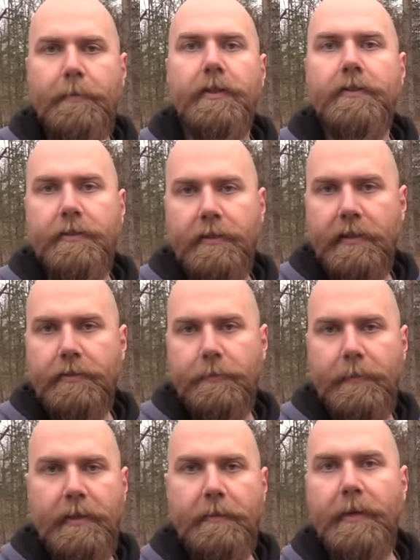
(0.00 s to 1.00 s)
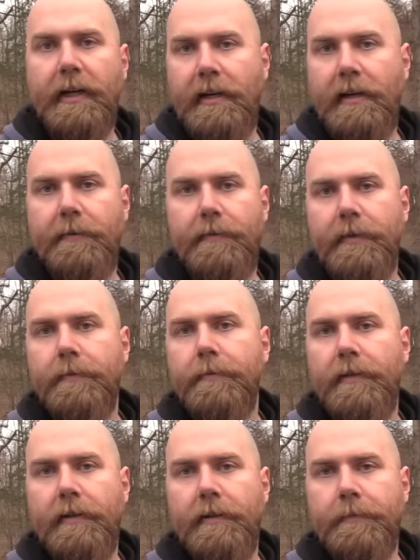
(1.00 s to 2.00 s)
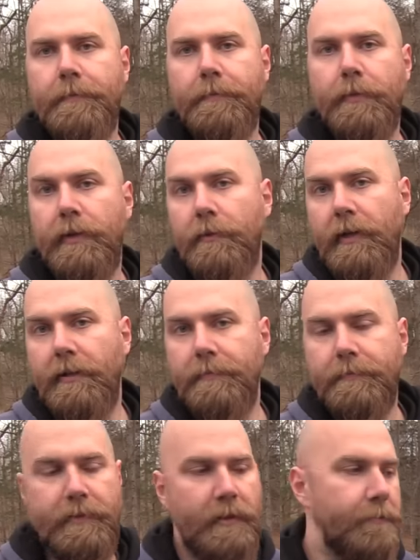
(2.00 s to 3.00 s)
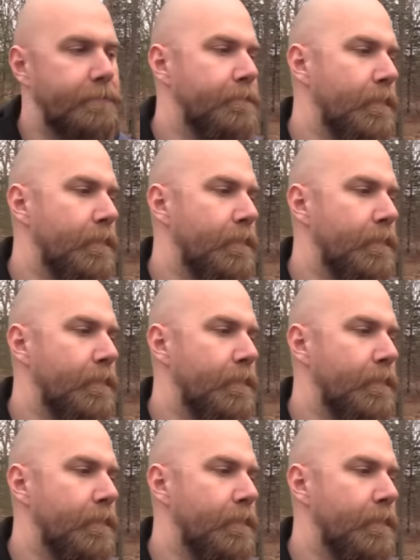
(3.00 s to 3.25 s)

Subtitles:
but you can get your money back out of it pretty well. So